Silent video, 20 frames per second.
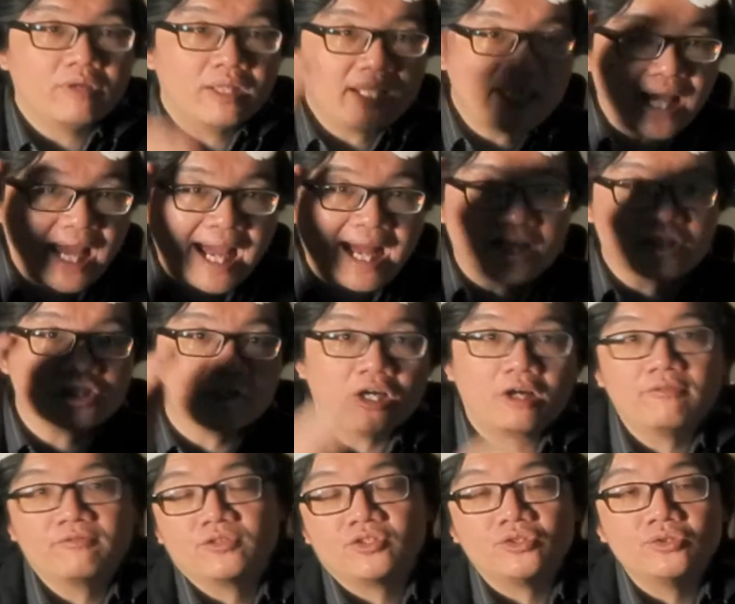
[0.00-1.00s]
really hats
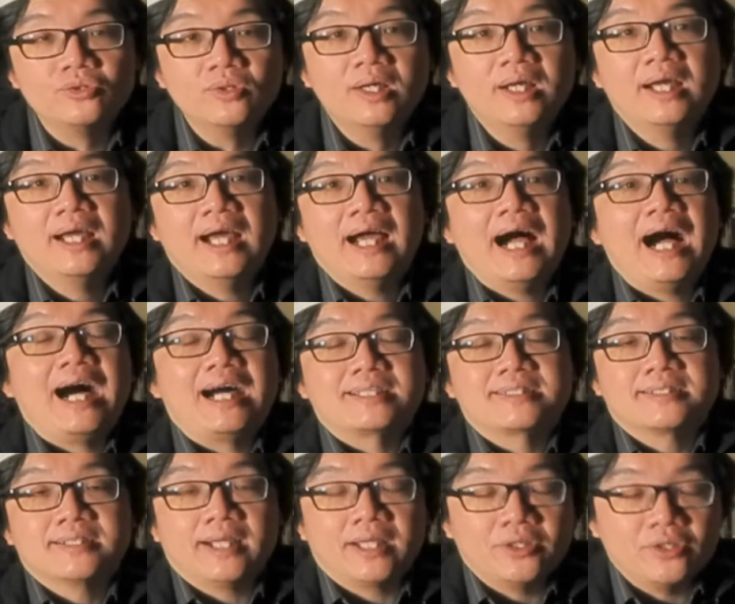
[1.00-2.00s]
off to
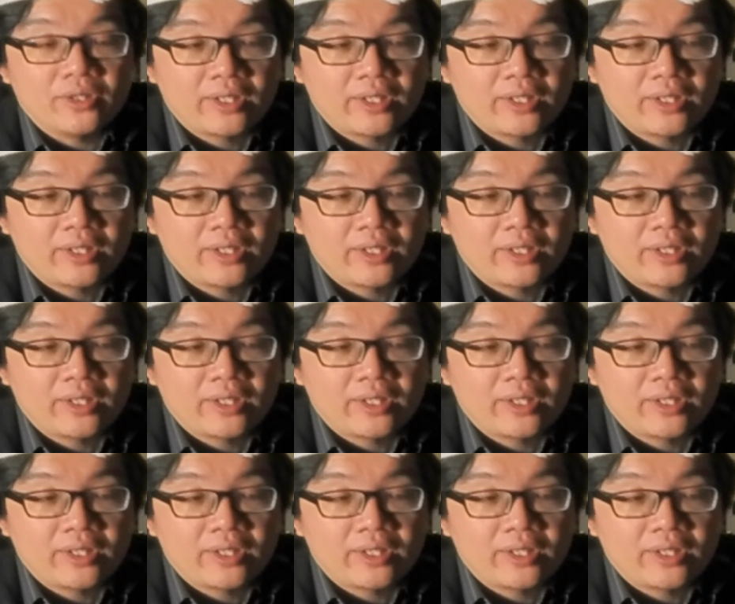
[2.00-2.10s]
Hazlan.